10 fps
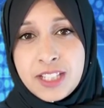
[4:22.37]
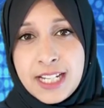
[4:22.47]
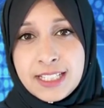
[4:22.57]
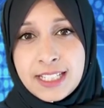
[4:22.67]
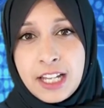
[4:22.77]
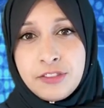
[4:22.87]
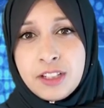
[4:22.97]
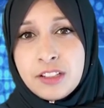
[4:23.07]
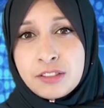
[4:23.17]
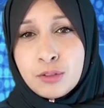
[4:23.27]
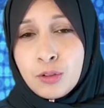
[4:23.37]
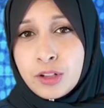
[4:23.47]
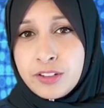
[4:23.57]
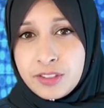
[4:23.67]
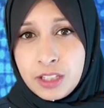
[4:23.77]
data gathering is not
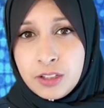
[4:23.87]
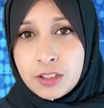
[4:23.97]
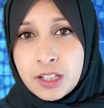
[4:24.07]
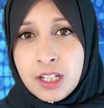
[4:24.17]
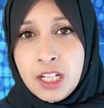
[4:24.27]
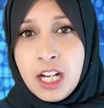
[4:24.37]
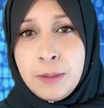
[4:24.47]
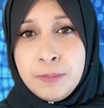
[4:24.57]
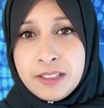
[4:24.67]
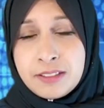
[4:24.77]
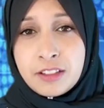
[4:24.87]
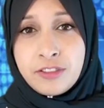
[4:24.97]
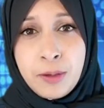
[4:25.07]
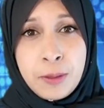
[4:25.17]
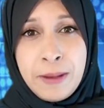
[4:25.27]
overlooked amidst the
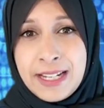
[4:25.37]
growing